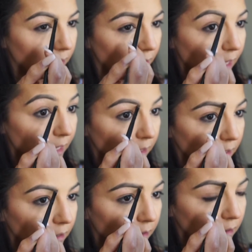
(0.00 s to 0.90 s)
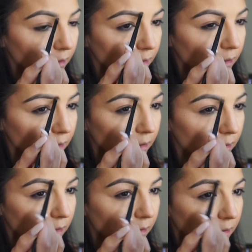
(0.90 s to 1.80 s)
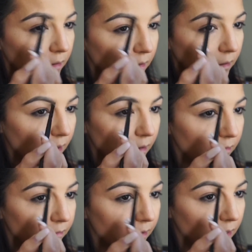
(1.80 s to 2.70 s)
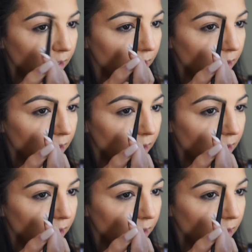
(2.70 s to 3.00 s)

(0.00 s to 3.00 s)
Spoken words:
lightly kind of filling it